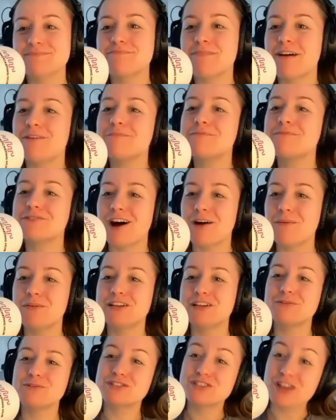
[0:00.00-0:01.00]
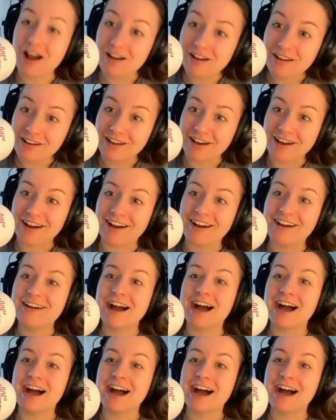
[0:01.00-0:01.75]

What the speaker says: mum died when he was younger